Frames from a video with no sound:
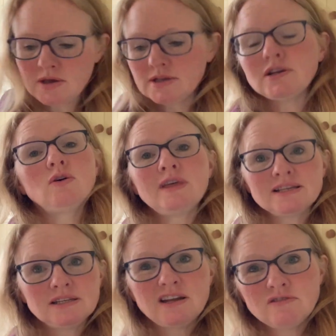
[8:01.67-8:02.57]
So
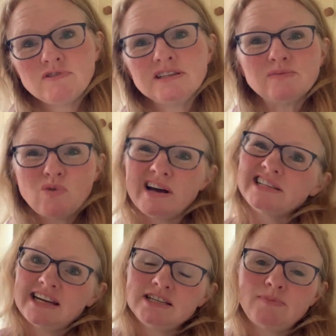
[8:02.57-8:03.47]
that's another reason why I
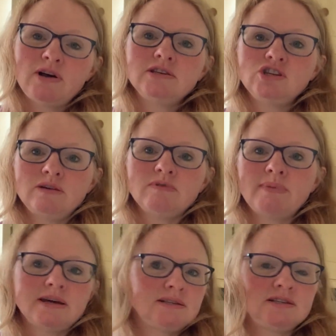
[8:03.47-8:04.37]
tend to buy the cheaper
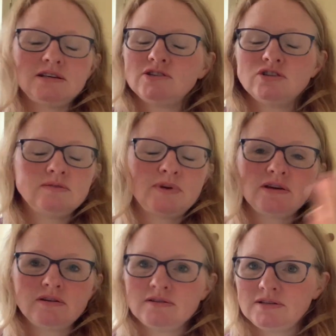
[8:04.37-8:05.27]
pasta, just
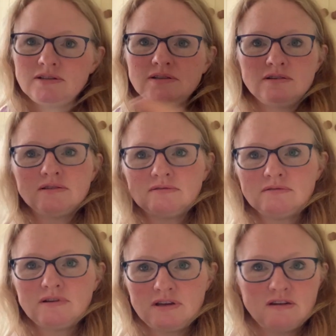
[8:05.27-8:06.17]
because
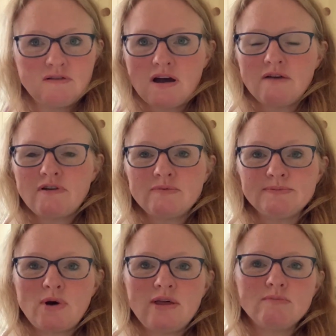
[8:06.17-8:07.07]
if I was
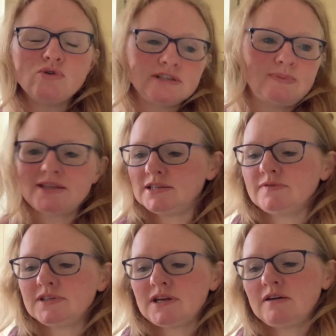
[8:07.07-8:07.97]
buying the more
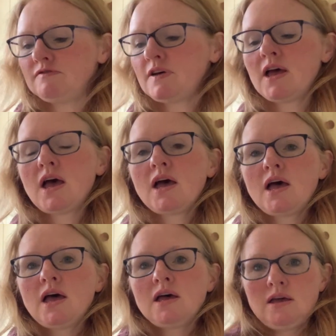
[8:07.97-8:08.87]
expensive stuff,
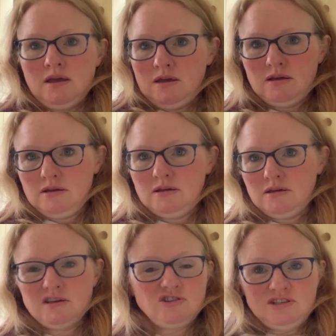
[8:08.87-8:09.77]

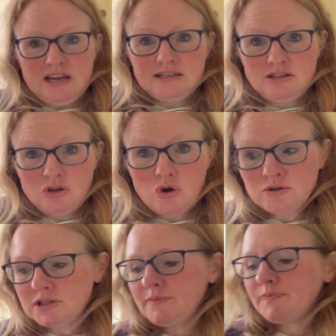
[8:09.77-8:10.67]
it just adds to the
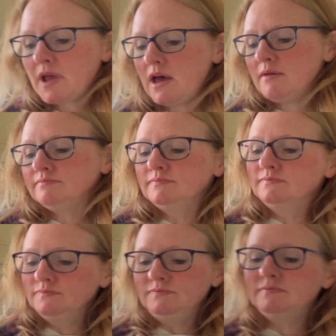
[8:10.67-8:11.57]
cost.
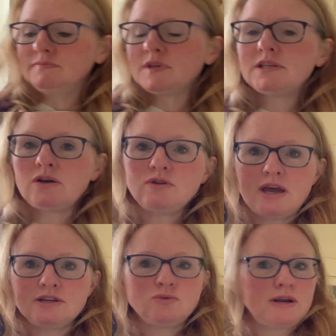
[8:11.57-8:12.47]
So
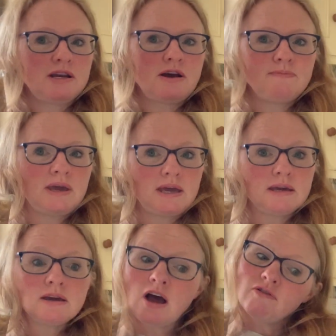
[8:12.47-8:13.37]
yeah,
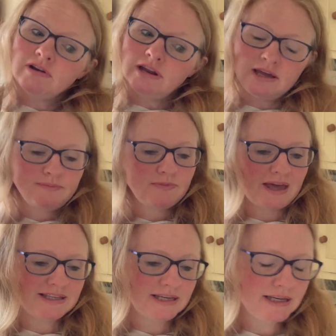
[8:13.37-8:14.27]
29p currently,
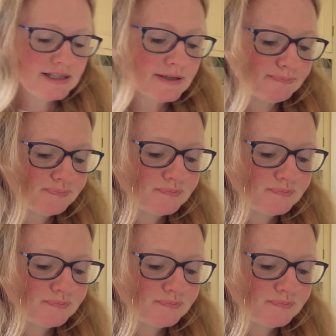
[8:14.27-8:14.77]
that is.